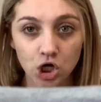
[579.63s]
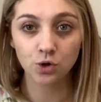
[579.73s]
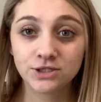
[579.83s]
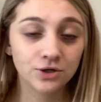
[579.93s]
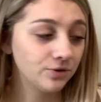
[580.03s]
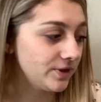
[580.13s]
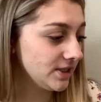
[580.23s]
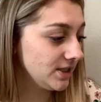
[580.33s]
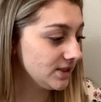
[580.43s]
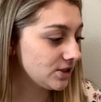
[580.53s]
So
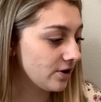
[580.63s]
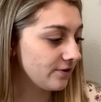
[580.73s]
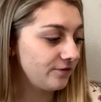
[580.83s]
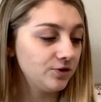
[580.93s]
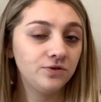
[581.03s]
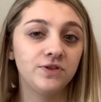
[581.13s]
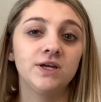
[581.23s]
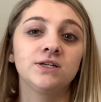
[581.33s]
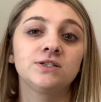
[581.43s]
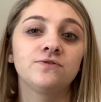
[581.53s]
these are a few
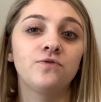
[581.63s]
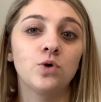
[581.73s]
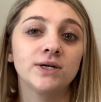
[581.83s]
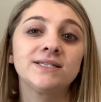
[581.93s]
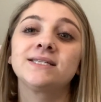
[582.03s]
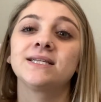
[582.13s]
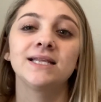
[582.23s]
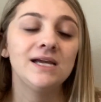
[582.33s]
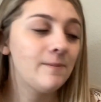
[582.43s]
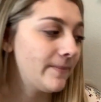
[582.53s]
things for
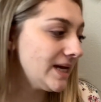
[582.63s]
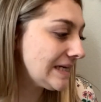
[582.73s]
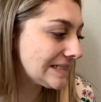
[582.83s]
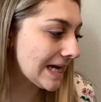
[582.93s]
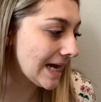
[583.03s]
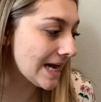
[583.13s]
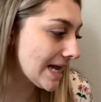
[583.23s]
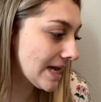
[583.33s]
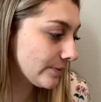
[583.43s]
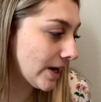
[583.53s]
sleepy
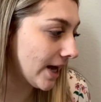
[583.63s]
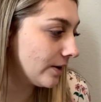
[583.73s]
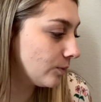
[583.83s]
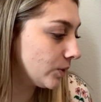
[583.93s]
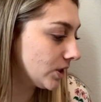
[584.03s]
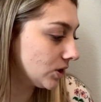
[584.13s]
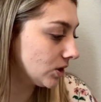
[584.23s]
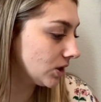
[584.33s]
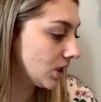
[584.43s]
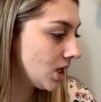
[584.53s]
time. I
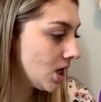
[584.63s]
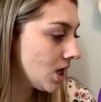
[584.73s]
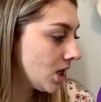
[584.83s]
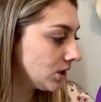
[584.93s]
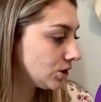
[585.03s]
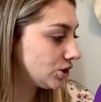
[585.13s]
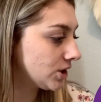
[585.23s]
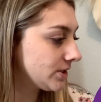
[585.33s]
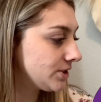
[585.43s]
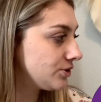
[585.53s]
will
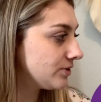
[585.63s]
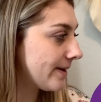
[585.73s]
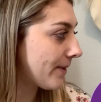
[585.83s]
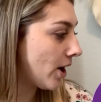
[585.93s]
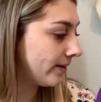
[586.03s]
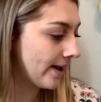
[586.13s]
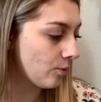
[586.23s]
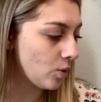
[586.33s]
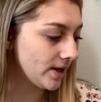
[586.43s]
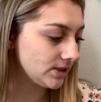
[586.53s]
just do them all at
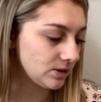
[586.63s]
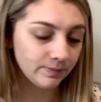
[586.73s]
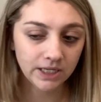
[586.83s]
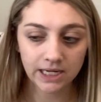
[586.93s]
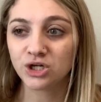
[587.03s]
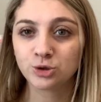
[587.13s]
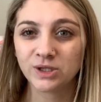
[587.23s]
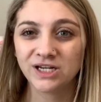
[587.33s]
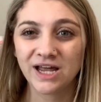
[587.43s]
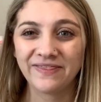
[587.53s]
once because there's
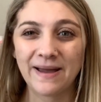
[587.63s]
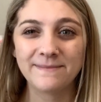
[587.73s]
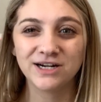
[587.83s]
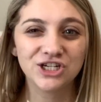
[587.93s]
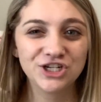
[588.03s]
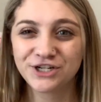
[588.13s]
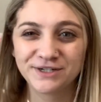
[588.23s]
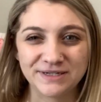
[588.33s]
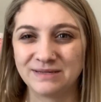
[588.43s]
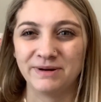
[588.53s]
really not that much
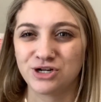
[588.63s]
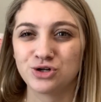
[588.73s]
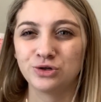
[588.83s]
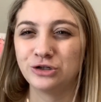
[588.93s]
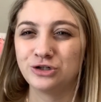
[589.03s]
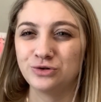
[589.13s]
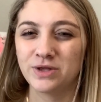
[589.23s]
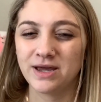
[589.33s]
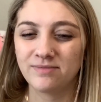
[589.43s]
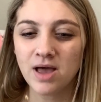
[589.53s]
special to
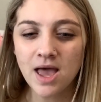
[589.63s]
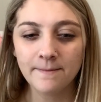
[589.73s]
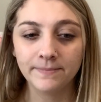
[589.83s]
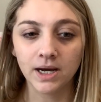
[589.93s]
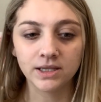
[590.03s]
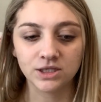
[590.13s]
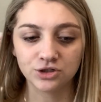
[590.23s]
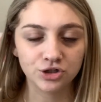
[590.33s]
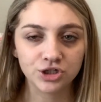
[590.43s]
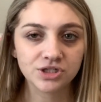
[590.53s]
them, but these
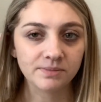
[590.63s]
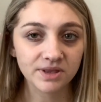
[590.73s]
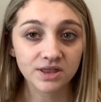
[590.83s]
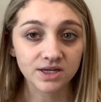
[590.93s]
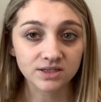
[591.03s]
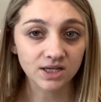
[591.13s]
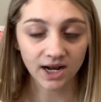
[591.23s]
are just some of the things that I